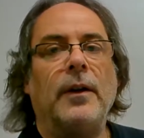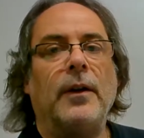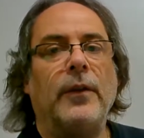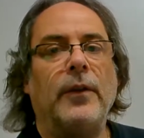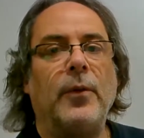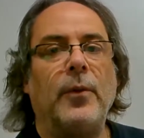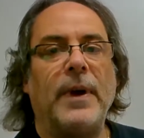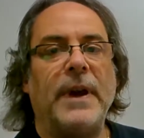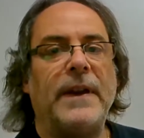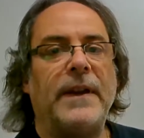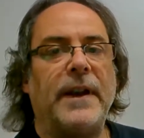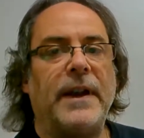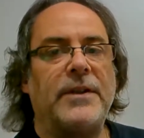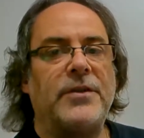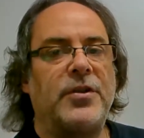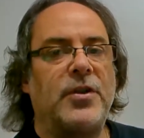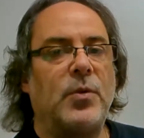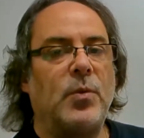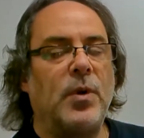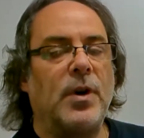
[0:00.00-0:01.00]
the way an
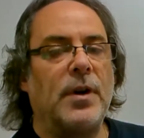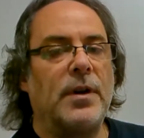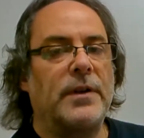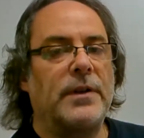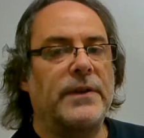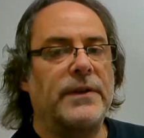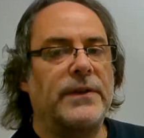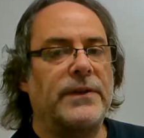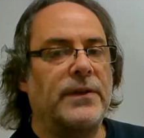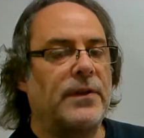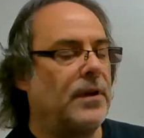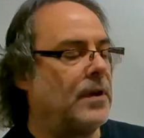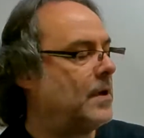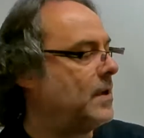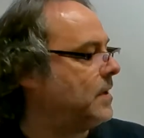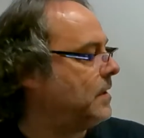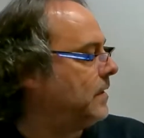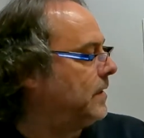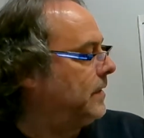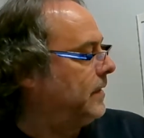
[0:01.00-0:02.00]
engine works
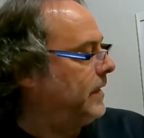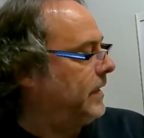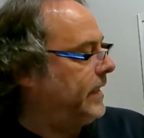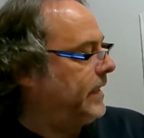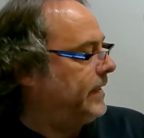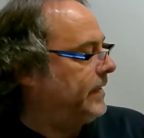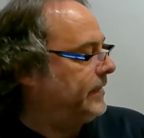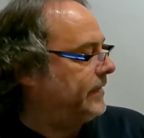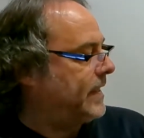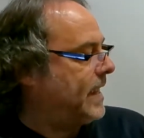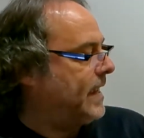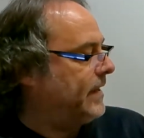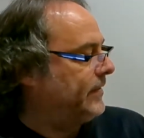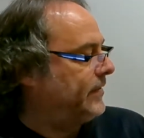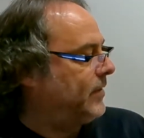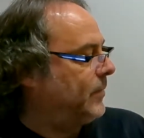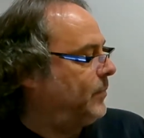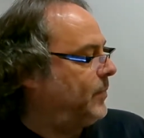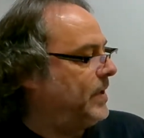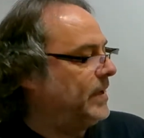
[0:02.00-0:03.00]
is as
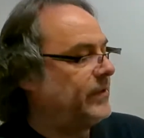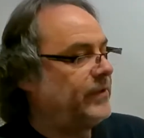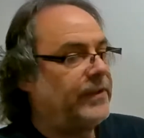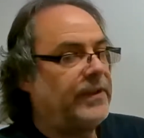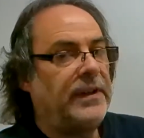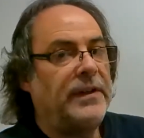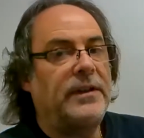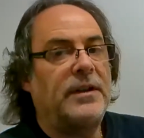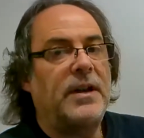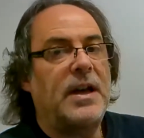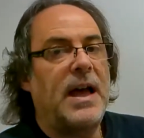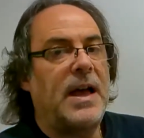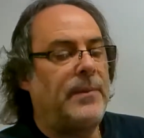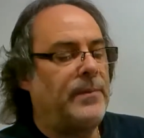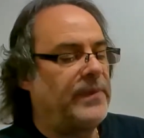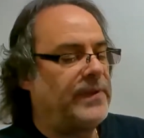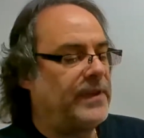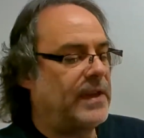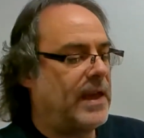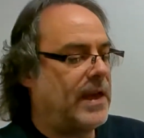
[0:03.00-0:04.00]
the piston
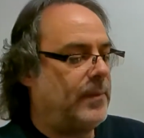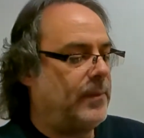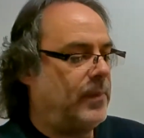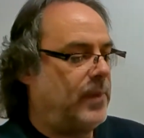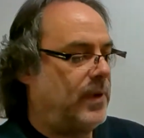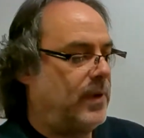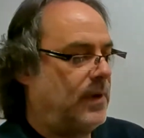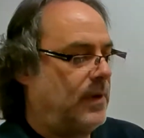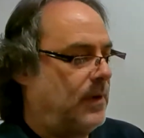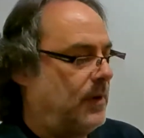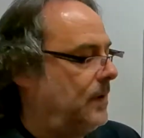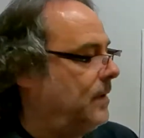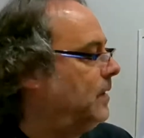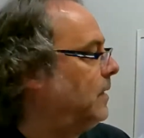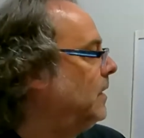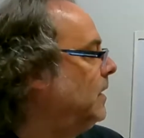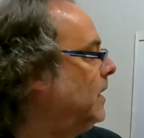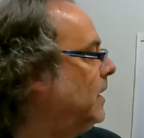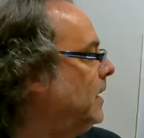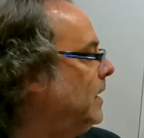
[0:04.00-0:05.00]
comes up,
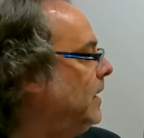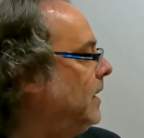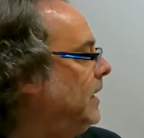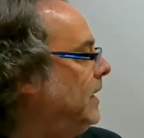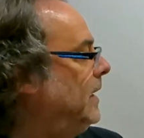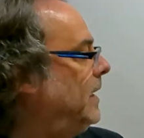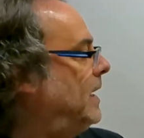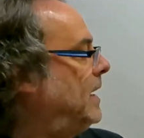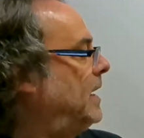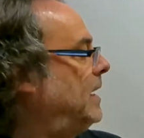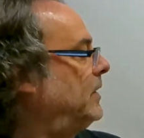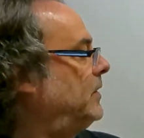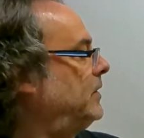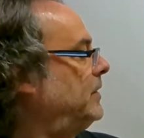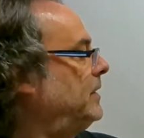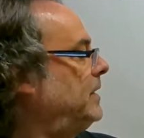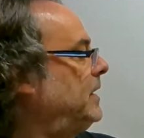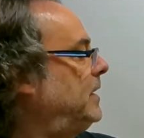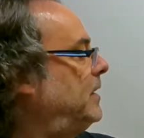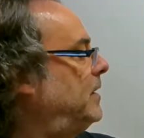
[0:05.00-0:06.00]
it
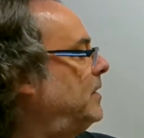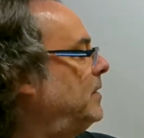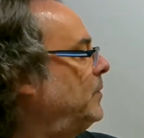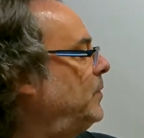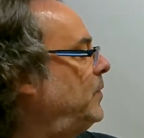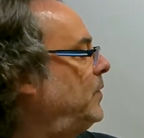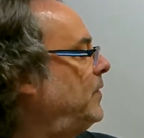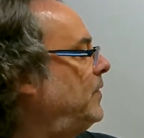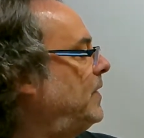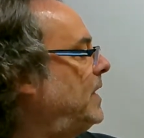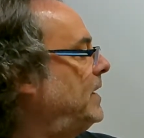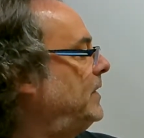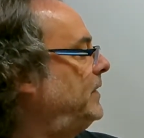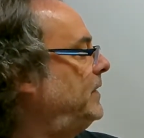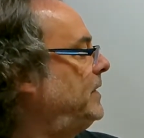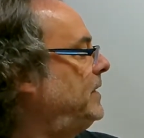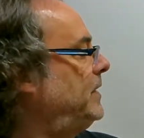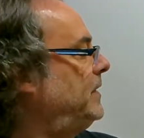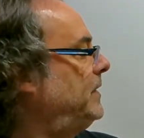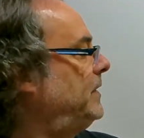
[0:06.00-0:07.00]
actually
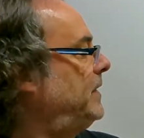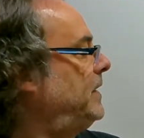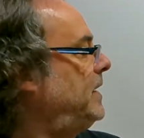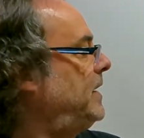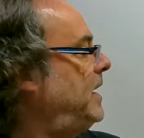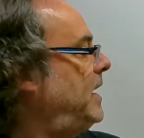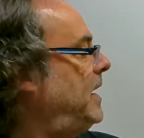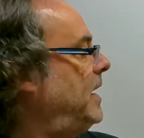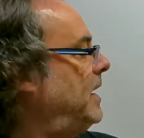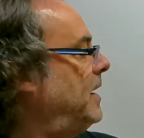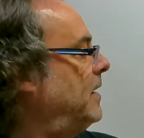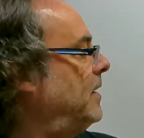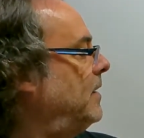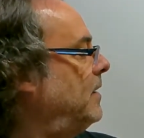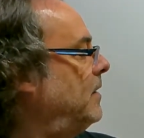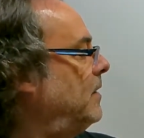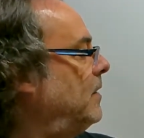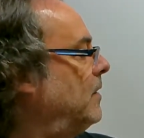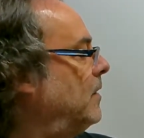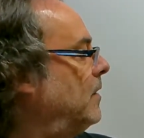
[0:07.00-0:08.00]
compresses the air
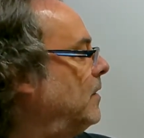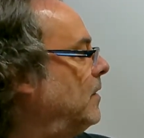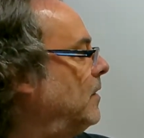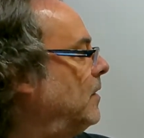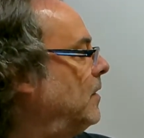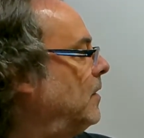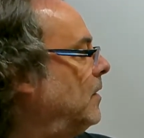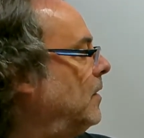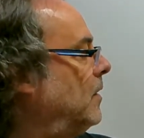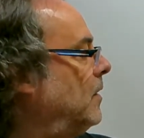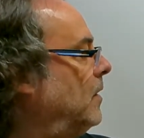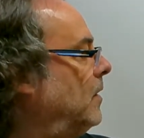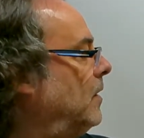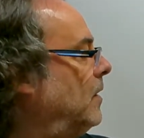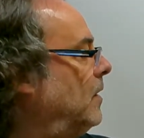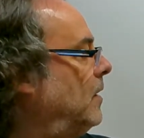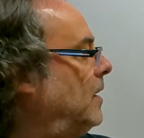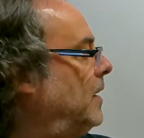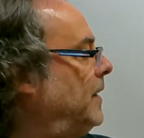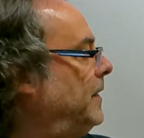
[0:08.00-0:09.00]

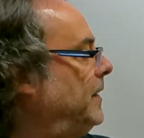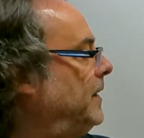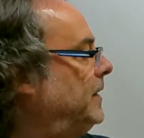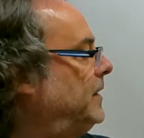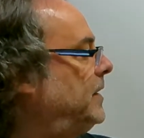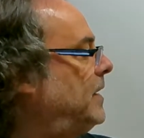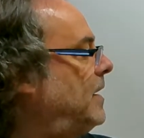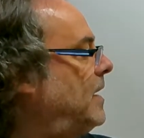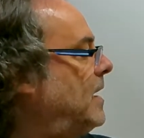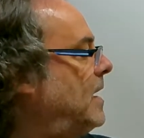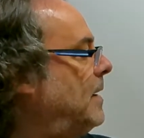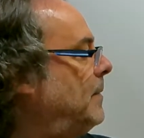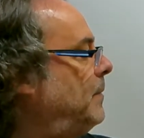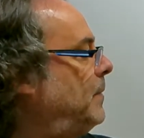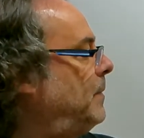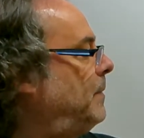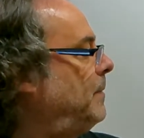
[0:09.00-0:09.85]
on the top.